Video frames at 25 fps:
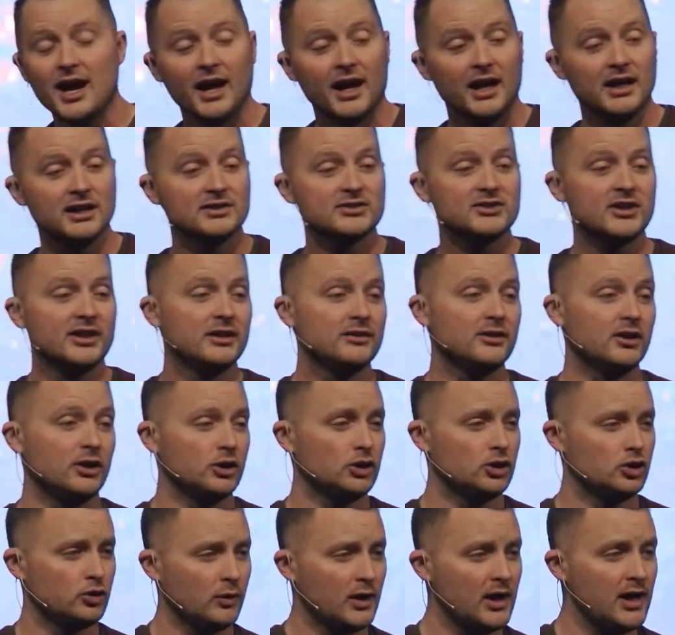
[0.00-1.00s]
it is like their
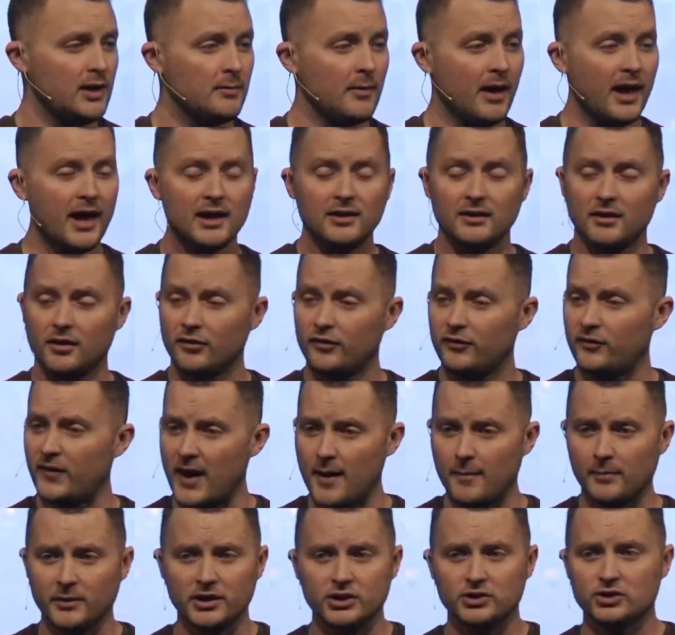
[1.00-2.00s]
dream and their
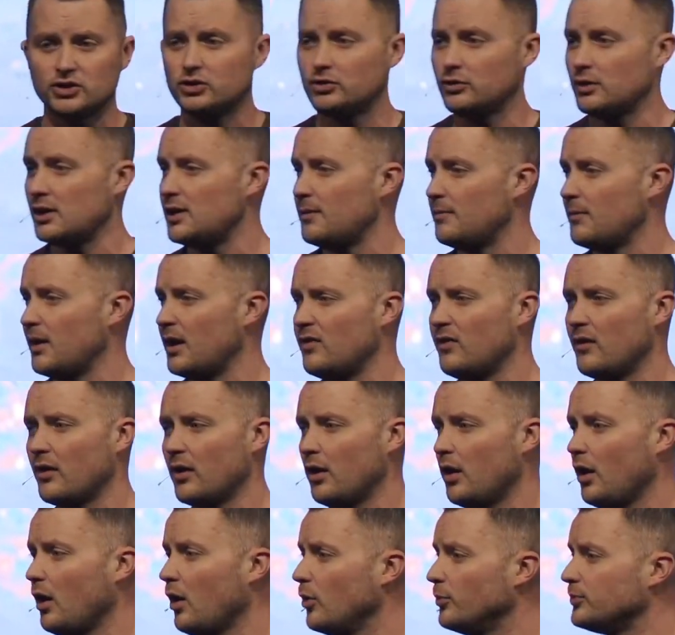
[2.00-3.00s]
family's dream and their
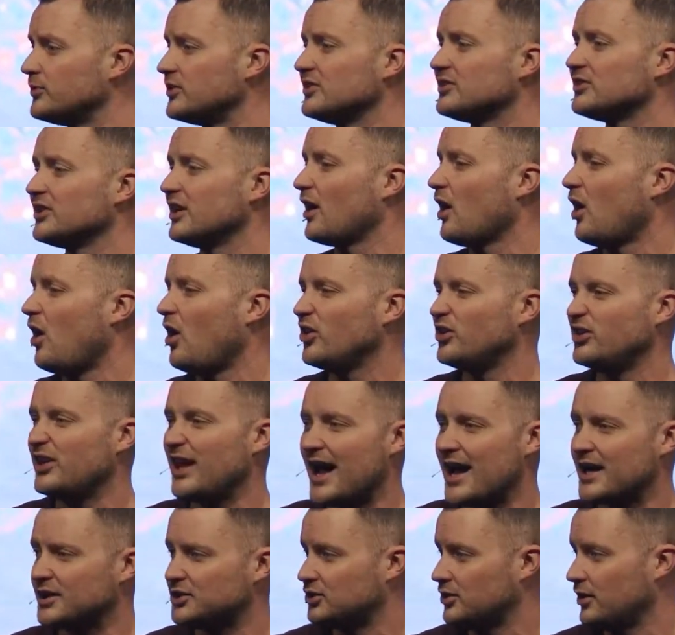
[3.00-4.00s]
hopes. It's like all
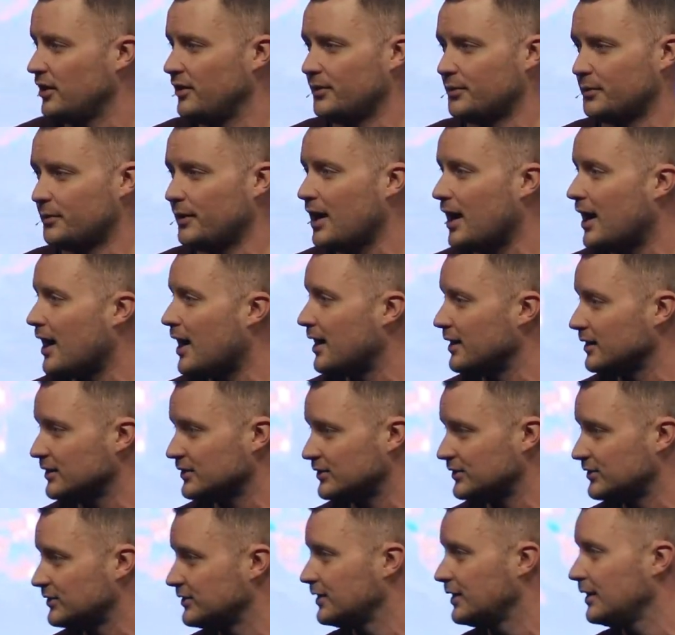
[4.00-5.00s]
dashed on the
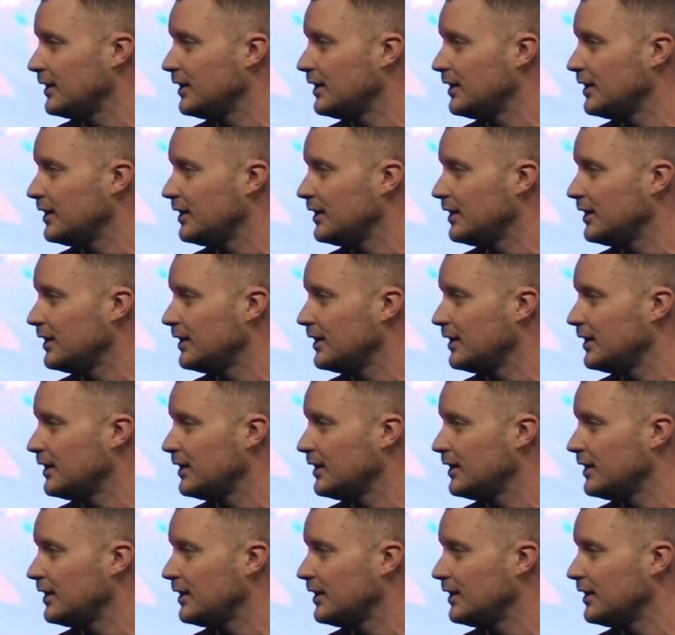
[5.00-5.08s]
rocks.